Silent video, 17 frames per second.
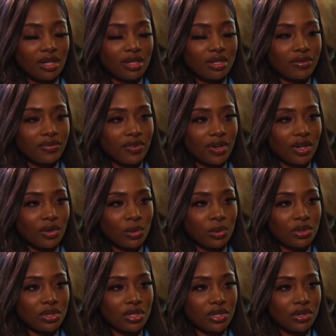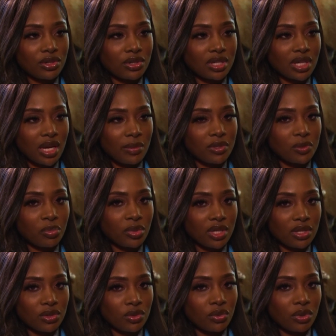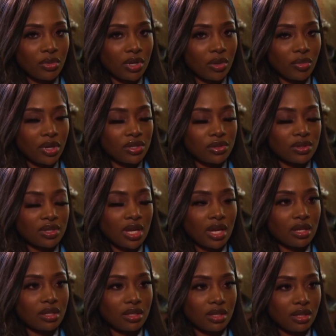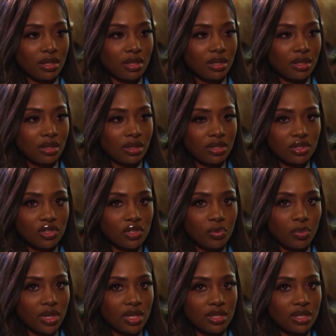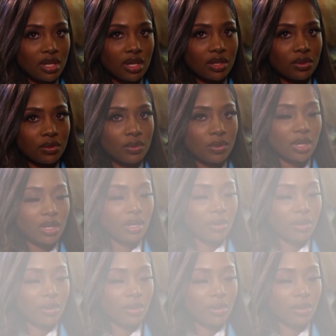defy all stereotypes pinned on women by society. That's just basically who I